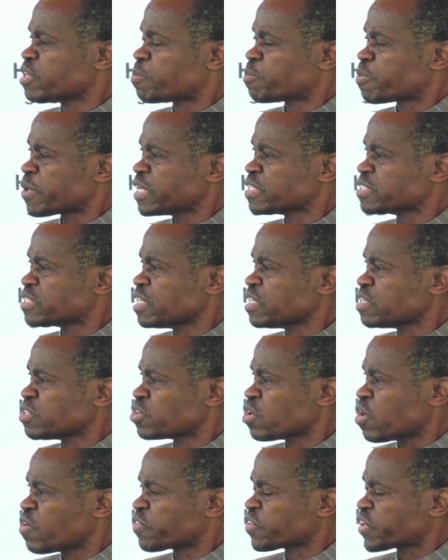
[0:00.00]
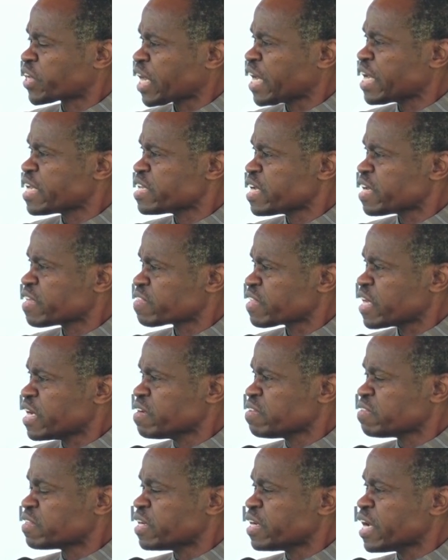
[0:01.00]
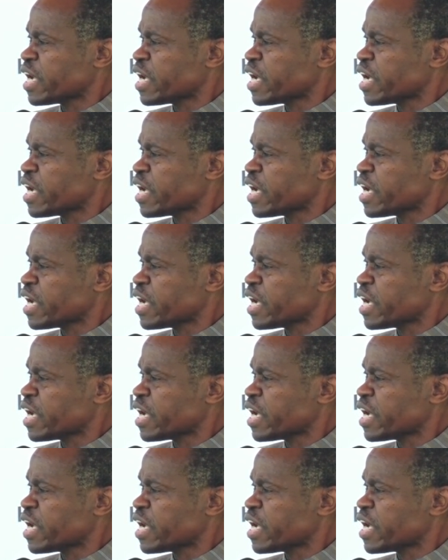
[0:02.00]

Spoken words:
the President of Kenya, then the